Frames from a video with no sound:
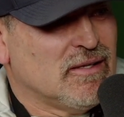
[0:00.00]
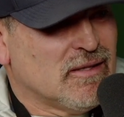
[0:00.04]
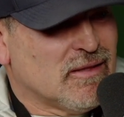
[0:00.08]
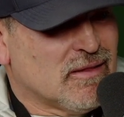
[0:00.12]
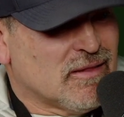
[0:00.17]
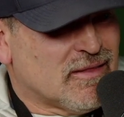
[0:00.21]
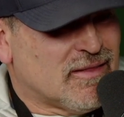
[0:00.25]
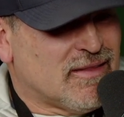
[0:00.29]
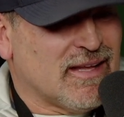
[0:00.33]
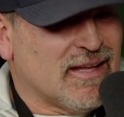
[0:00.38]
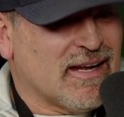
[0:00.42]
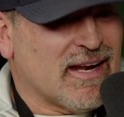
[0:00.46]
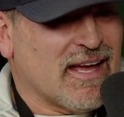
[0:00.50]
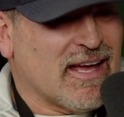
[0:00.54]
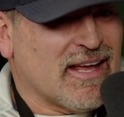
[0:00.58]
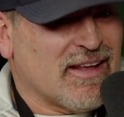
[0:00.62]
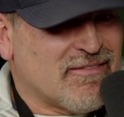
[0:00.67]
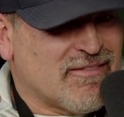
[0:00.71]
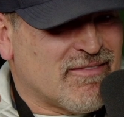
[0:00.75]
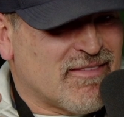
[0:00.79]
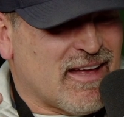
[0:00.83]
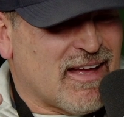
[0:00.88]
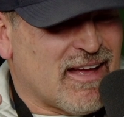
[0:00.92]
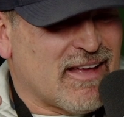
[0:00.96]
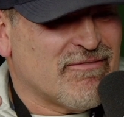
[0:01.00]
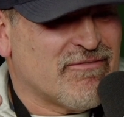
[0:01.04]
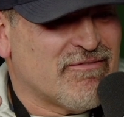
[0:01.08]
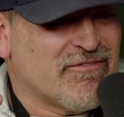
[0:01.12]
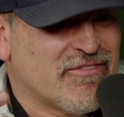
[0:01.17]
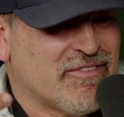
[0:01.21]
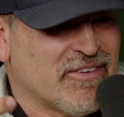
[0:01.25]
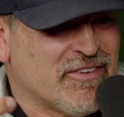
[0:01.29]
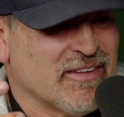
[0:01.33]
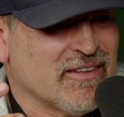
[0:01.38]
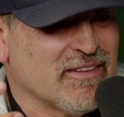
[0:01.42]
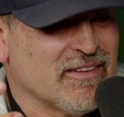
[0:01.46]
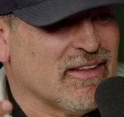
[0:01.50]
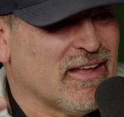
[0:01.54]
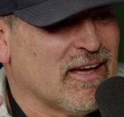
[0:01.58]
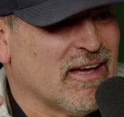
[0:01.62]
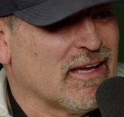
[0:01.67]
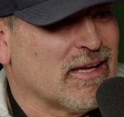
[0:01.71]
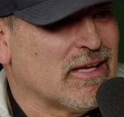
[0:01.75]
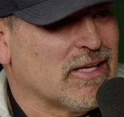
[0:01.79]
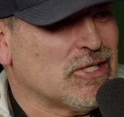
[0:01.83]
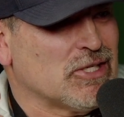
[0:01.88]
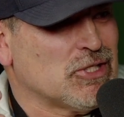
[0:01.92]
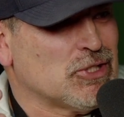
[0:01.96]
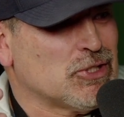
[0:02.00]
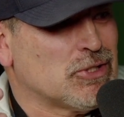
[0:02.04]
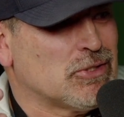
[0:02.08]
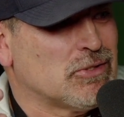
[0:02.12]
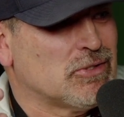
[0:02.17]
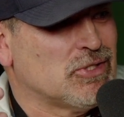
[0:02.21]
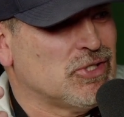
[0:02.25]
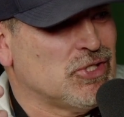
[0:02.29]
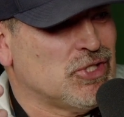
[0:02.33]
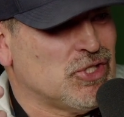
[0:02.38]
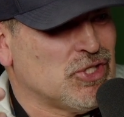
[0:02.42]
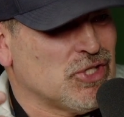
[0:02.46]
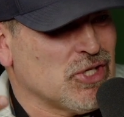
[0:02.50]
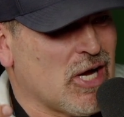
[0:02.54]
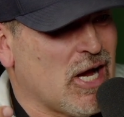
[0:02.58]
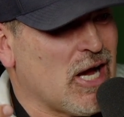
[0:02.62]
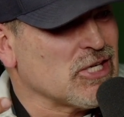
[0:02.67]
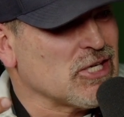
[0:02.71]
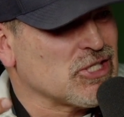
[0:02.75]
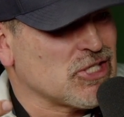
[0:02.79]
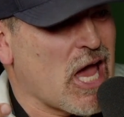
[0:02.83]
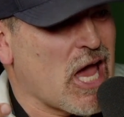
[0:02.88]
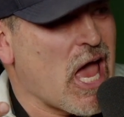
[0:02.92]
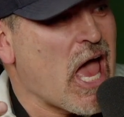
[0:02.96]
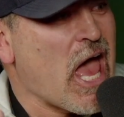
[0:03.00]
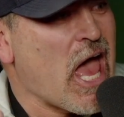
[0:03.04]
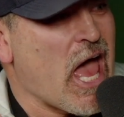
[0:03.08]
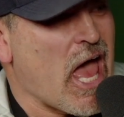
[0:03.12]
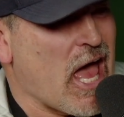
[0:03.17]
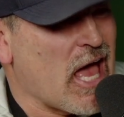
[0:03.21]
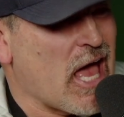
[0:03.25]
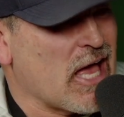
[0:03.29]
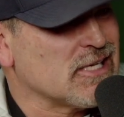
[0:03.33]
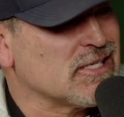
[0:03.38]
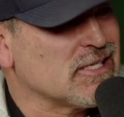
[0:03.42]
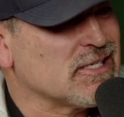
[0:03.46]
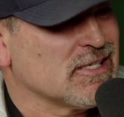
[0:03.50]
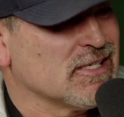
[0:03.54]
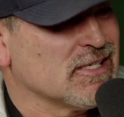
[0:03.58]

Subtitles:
that I feel like Josh has.